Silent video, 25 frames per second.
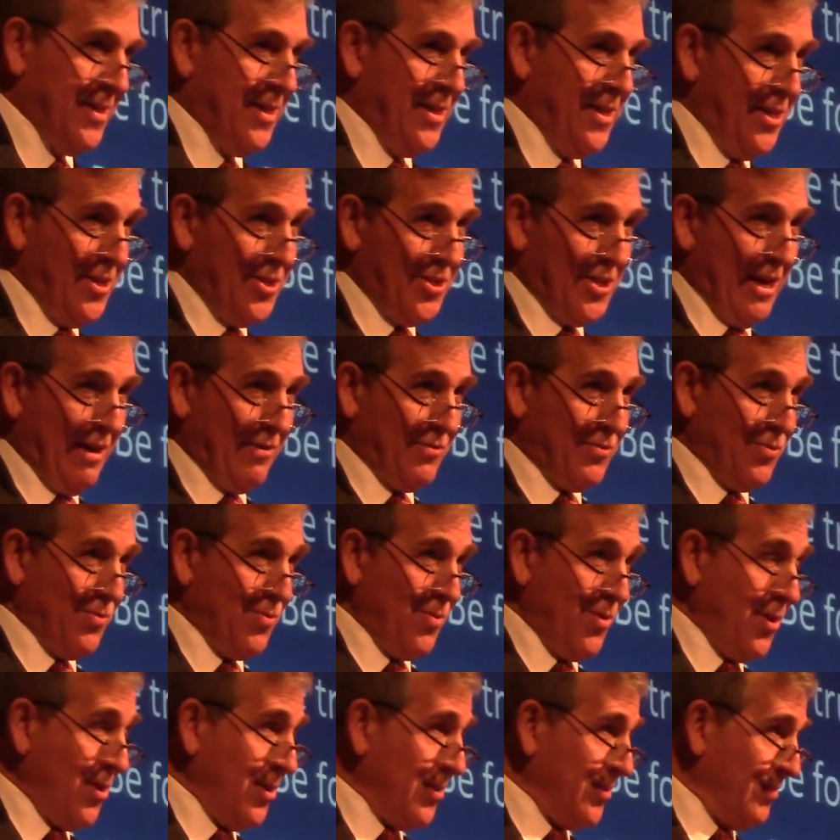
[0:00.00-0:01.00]
It is,
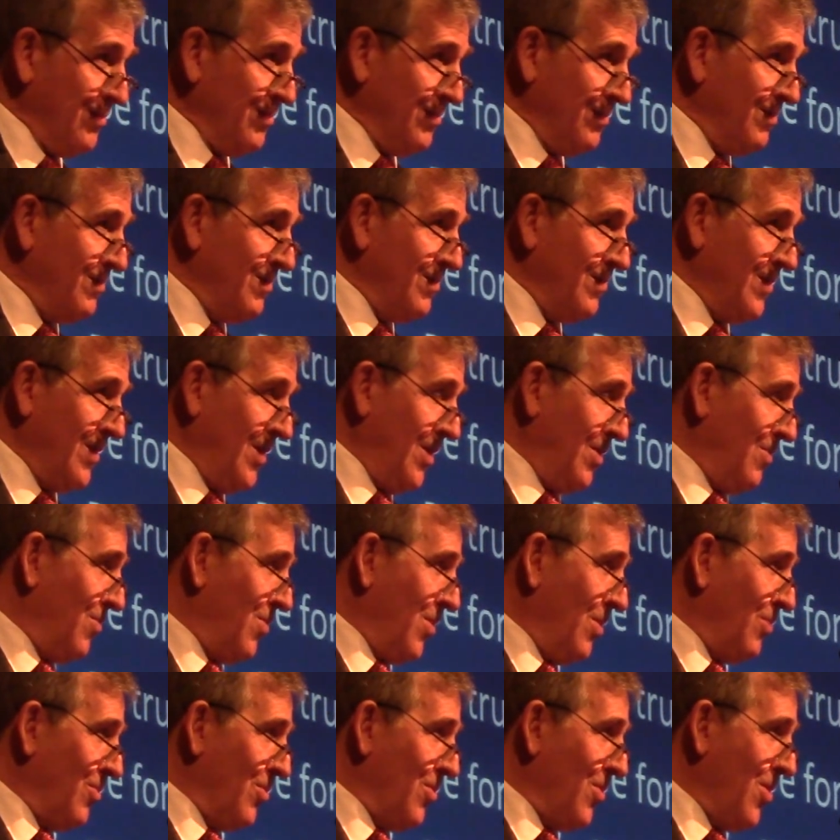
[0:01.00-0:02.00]
after all,
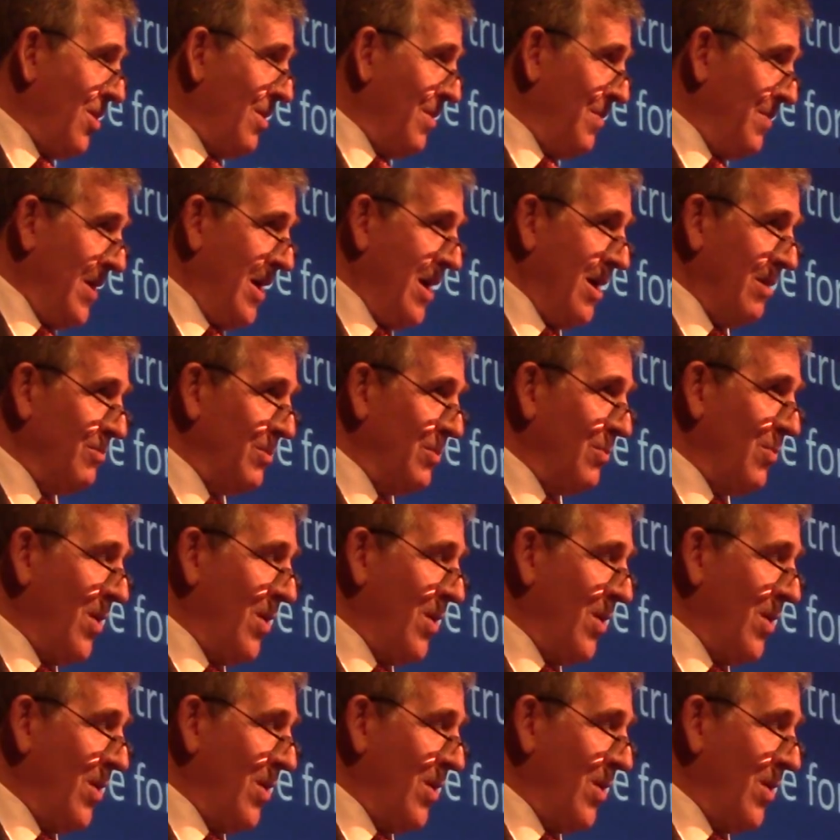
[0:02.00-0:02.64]
what we're all about.